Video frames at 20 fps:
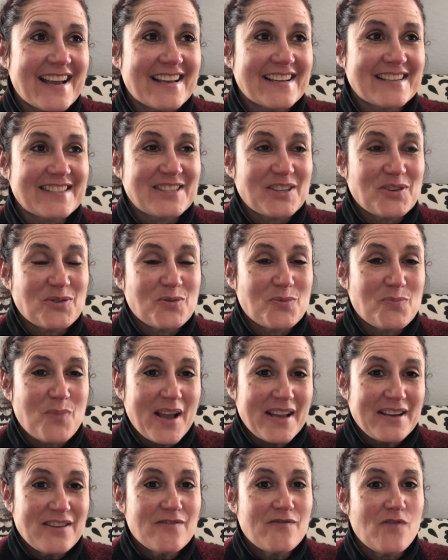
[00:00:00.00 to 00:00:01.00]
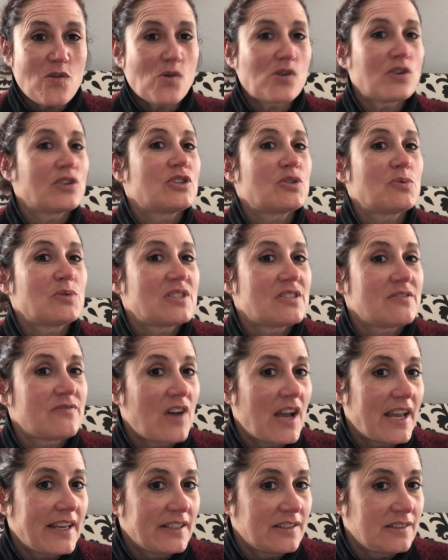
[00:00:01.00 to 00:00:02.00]
So my divorce was
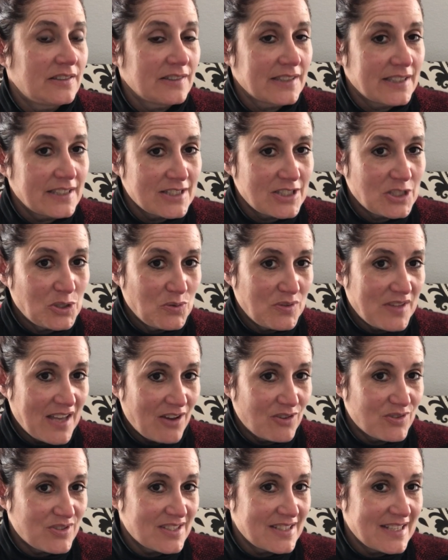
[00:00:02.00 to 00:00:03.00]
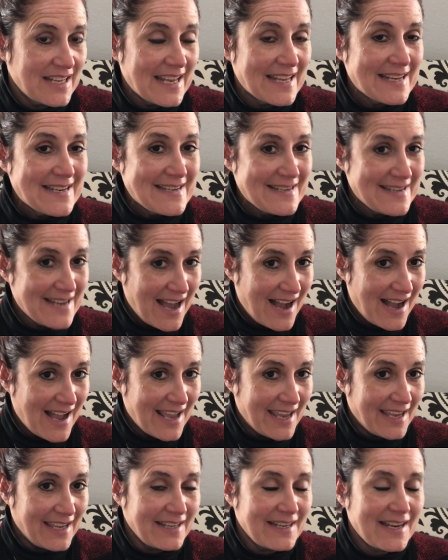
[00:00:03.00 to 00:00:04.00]
final in
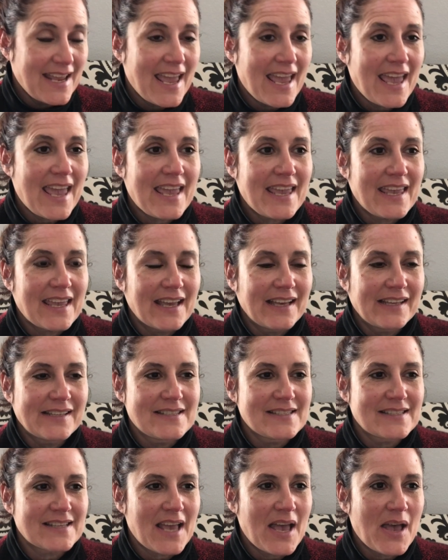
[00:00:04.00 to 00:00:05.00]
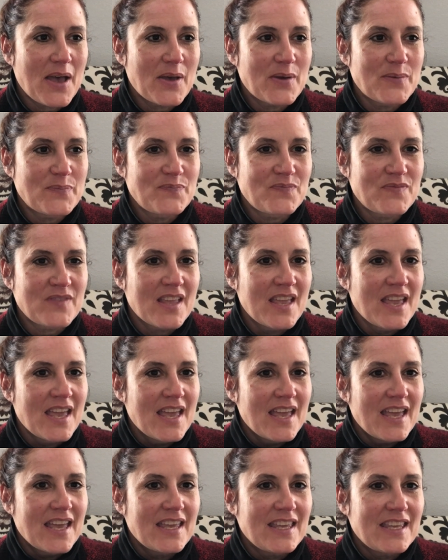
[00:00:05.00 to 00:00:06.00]
2009, and
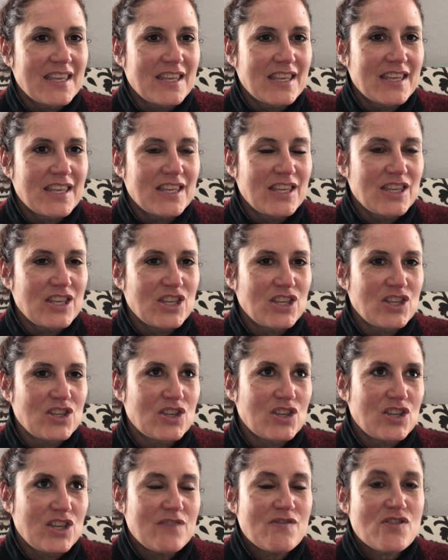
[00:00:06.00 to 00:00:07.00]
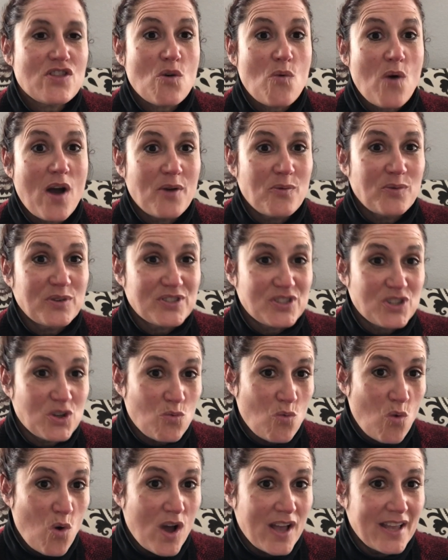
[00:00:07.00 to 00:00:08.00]
even though I was the
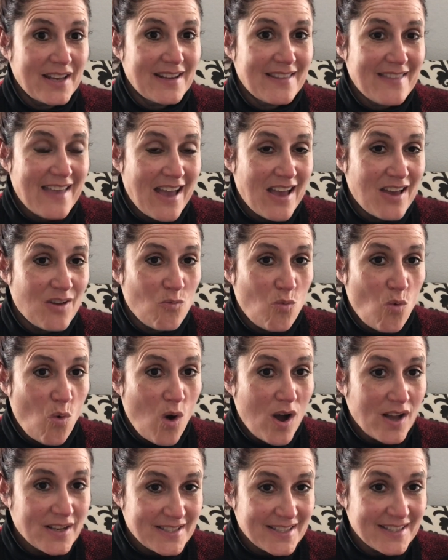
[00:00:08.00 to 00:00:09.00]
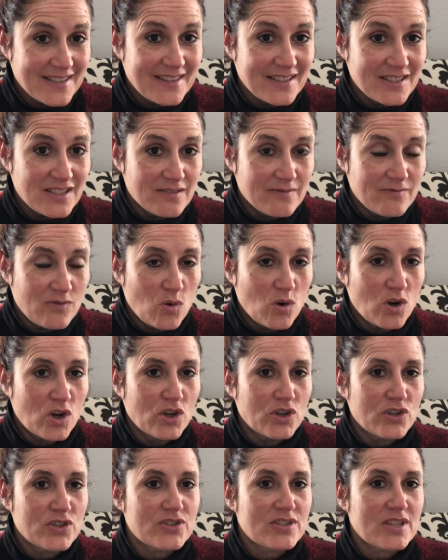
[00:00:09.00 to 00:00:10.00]
one that wanted the
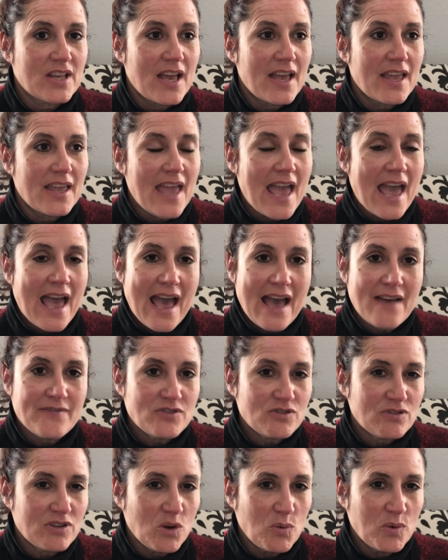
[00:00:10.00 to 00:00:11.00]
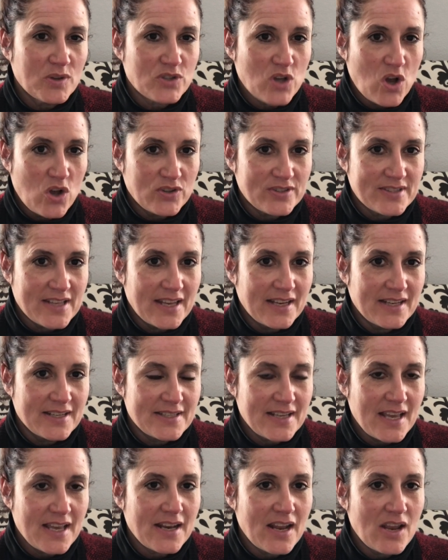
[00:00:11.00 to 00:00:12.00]
divorce, after it was all said and
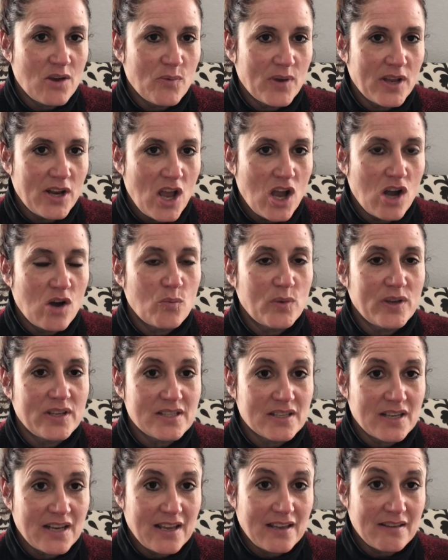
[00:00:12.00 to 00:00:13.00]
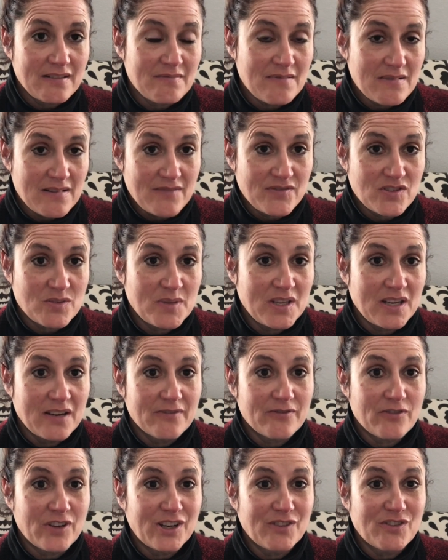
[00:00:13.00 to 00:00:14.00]
done, I went home. We did have to meet
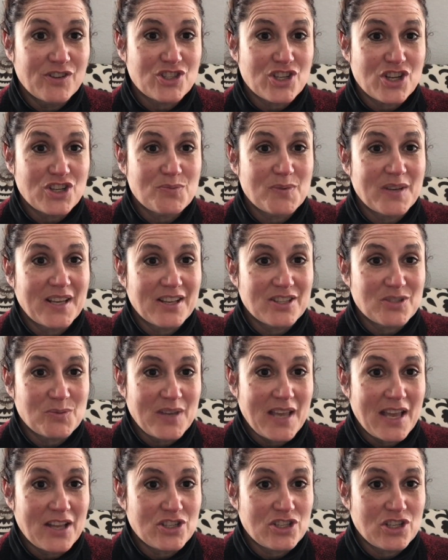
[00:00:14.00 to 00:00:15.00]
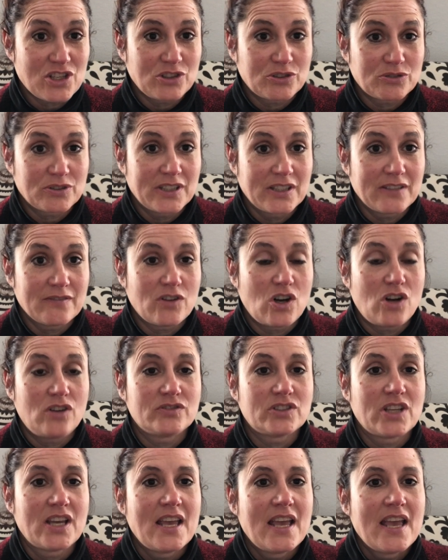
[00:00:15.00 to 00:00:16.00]
in front of a judge because we had children involved.